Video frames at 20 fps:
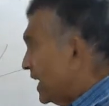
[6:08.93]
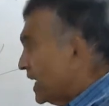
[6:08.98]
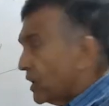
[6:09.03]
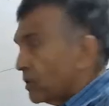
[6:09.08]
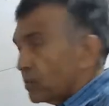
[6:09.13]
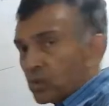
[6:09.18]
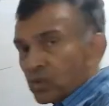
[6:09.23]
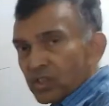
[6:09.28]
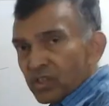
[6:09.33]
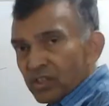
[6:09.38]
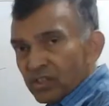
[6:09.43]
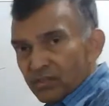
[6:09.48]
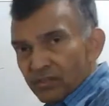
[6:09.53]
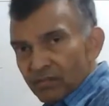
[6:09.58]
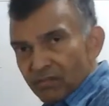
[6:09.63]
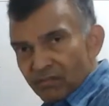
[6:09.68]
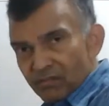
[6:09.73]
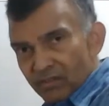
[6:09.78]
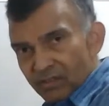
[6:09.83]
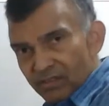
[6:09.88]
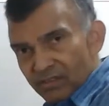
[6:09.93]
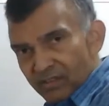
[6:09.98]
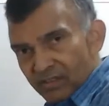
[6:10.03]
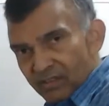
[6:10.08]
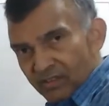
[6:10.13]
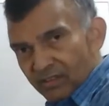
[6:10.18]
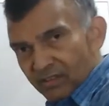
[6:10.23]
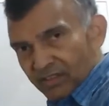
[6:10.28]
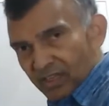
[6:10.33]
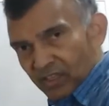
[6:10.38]
will just
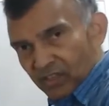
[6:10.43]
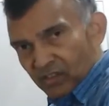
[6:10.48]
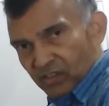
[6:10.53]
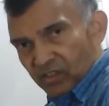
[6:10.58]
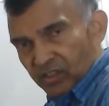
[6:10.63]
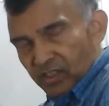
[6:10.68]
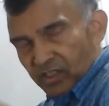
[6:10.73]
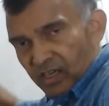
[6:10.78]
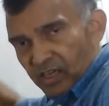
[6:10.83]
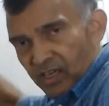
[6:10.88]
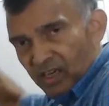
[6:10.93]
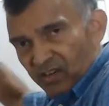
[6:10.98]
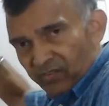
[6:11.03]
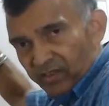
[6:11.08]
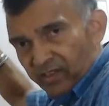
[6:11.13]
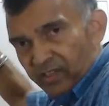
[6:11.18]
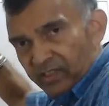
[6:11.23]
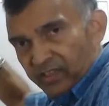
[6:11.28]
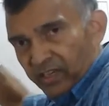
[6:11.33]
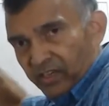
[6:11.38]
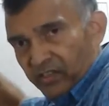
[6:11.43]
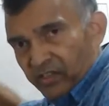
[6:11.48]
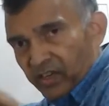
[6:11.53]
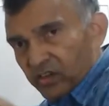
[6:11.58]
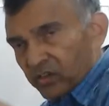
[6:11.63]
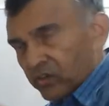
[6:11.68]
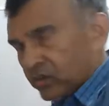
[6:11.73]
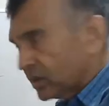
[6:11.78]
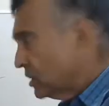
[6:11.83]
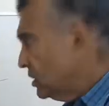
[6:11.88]
touch the curve, tangential,